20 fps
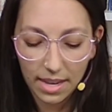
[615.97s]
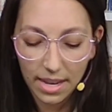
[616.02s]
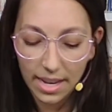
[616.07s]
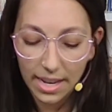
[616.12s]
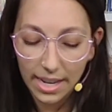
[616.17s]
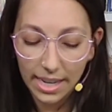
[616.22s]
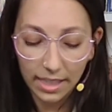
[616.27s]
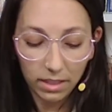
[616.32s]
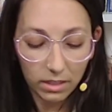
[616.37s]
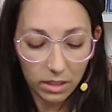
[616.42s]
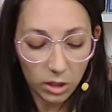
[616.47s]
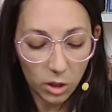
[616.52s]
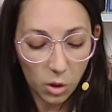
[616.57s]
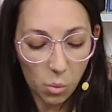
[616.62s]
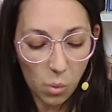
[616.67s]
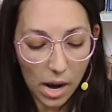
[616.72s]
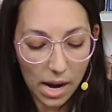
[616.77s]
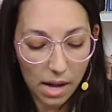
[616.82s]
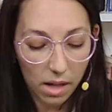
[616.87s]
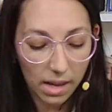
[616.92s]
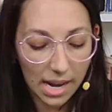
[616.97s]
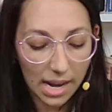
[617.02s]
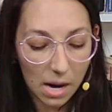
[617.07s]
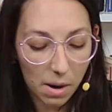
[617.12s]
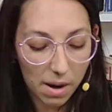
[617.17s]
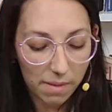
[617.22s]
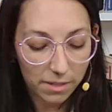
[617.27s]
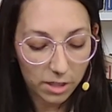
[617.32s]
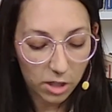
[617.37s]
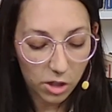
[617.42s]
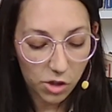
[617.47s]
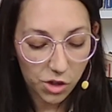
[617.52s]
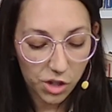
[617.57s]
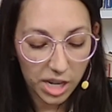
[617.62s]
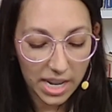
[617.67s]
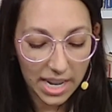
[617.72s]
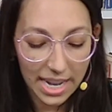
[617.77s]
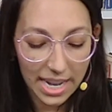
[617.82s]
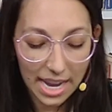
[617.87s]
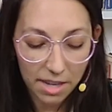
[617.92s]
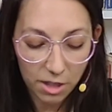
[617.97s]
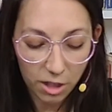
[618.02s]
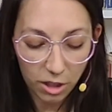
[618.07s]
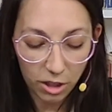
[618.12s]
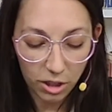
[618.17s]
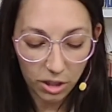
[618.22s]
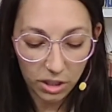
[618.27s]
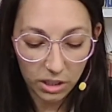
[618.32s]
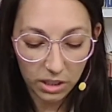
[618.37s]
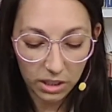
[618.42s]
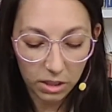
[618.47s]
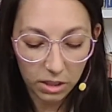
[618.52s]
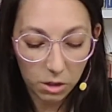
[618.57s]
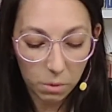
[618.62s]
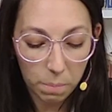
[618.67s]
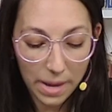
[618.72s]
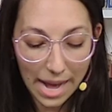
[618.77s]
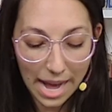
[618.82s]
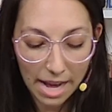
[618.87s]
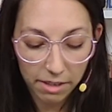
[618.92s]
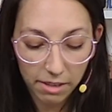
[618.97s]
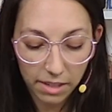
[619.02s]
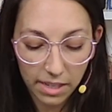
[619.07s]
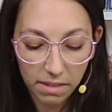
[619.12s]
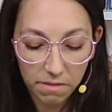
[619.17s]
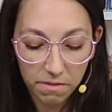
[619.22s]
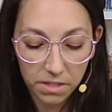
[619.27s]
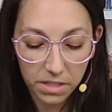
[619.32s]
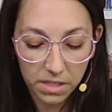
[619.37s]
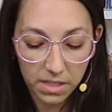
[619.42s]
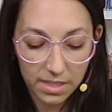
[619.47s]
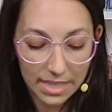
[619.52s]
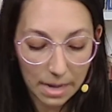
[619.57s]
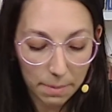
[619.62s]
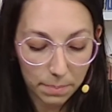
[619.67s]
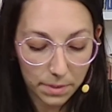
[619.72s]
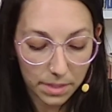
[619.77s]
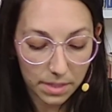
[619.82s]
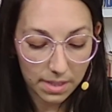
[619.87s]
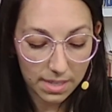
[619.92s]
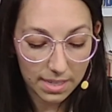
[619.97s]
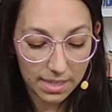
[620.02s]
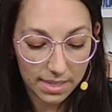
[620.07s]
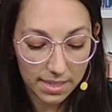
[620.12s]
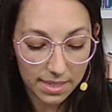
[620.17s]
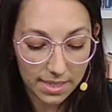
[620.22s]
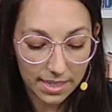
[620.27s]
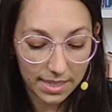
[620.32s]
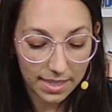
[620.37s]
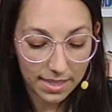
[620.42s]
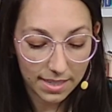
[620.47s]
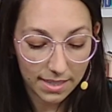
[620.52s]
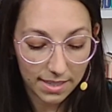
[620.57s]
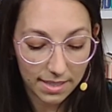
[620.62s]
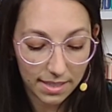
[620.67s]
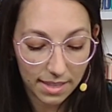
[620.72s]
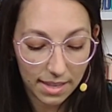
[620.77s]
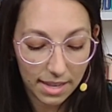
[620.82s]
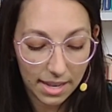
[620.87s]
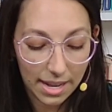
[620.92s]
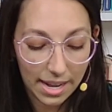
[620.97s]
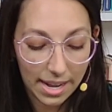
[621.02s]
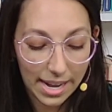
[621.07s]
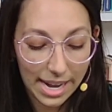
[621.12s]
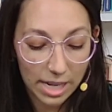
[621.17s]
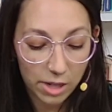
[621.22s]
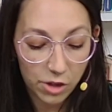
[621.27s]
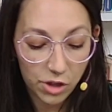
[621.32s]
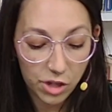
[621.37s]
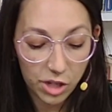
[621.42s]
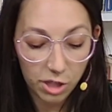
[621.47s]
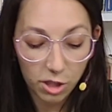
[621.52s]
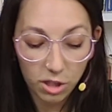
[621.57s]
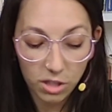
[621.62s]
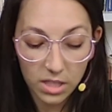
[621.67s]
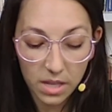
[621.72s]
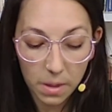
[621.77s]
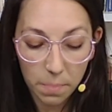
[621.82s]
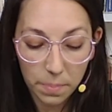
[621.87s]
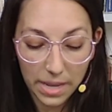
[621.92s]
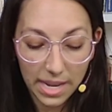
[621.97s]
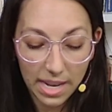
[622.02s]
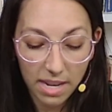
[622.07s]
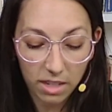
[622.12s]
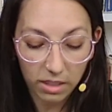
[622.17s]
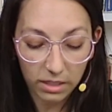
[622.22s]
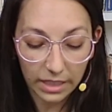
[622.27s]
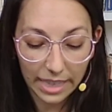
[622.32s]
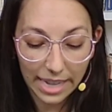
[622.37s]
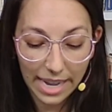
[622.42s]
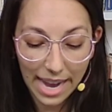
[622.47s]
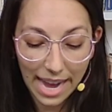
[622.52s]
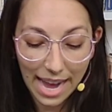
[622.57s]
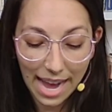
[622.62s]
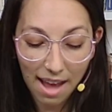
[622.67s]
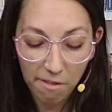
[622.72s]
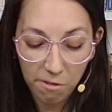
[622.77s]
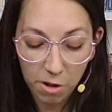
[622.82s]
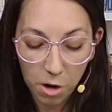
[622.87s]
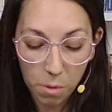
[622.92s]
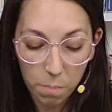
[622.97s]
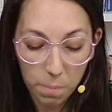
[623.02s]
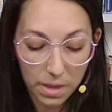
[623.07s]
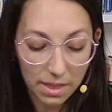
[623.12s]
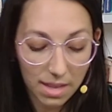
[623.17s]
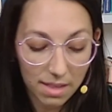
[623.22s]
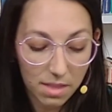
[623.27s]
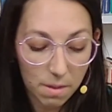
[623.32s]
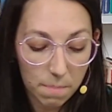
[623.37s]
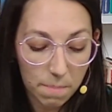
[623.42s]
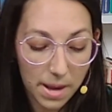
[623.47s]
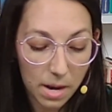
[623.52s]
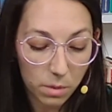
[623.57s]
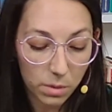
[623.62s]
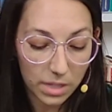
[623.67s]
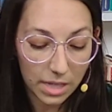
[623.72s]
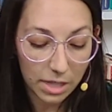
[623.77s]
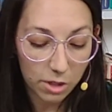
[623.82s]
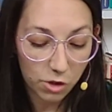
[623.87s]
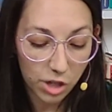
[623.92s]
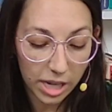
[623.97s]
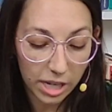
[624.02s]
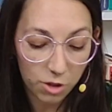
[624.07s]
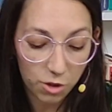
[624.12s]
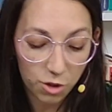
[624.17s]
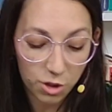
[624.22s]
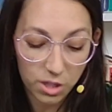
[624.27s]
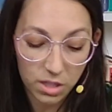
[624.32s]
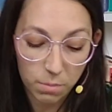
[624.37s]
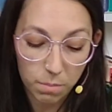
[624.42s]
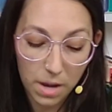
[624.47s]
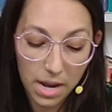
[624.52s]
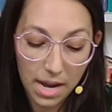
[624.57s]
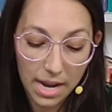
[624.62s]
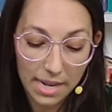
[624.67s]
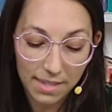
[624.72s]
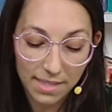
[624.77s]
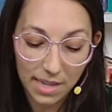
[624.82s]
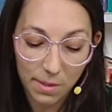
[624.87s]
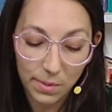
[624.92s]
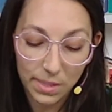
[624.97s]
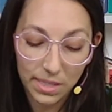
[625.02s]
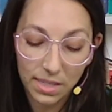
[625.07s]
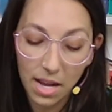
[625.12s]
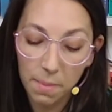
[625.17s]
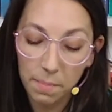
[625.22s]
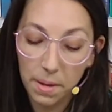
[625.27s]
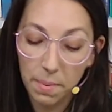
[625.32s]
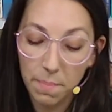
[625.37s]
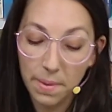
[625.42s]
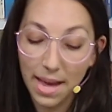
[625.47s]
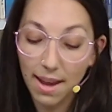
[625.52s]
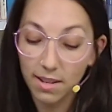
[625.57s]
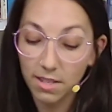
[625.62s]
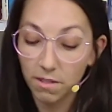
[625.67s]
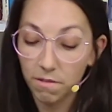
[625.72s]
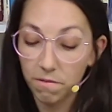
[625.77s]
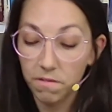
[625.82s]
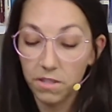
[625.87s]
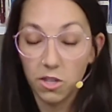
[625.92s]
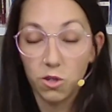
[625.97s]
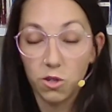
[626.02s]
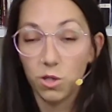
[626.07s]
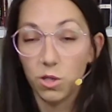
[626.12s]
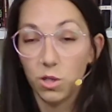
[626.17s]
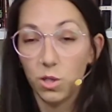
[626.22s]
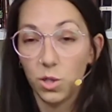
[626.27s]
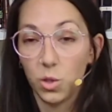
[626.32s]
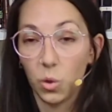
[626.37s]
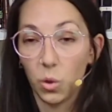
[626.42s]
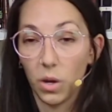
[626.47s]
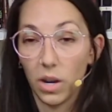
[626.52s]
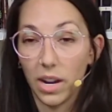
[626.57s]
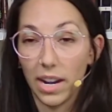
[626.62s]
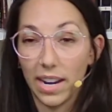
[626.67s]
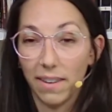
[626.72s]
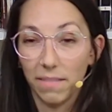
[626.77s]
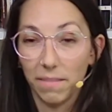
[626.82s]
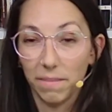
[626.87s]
In a little while, however, she again heard a little pattering of footsteps in the distance, and she looked up eagerly, half hoping that the mouse had changed its mind and was coming back to finish the story.